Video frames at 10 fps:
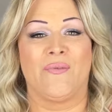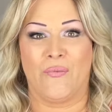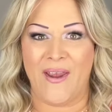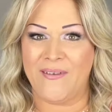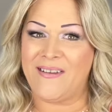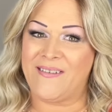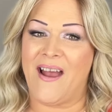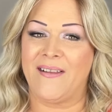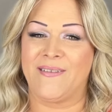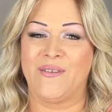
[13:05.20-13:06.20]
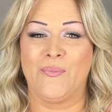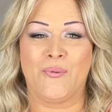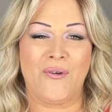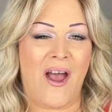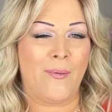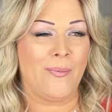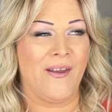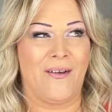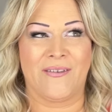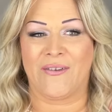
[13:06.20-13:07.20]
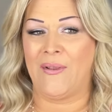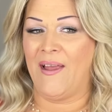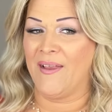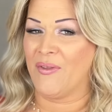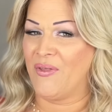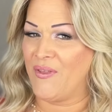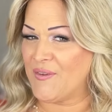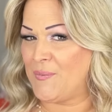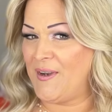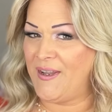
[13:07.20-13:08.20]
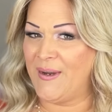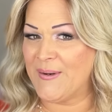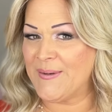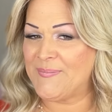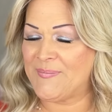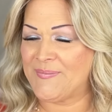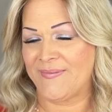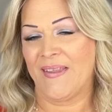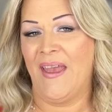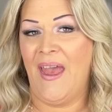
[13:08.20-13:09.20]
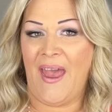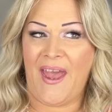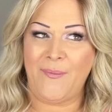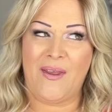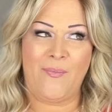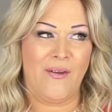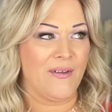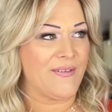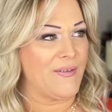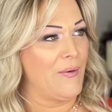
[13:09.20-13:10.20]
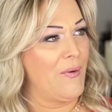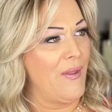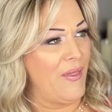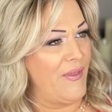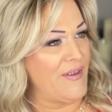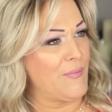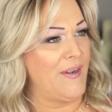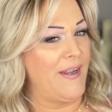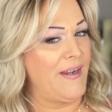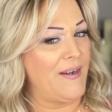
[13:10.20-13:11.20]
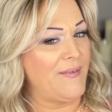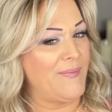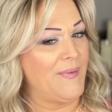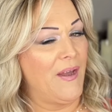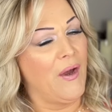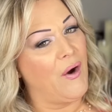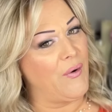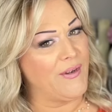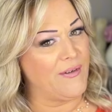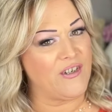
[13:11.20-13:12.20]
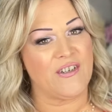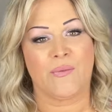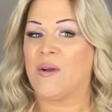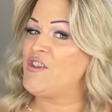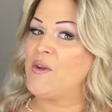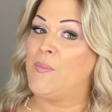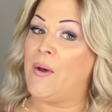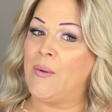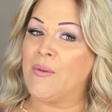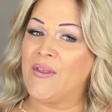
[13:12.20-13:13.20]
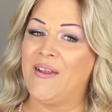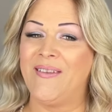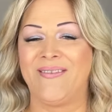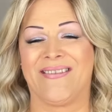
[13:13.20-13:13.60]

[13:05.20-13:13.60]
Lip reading: wavy styles, you probably also like this one here, and maybe also this one here, or you just watch them both.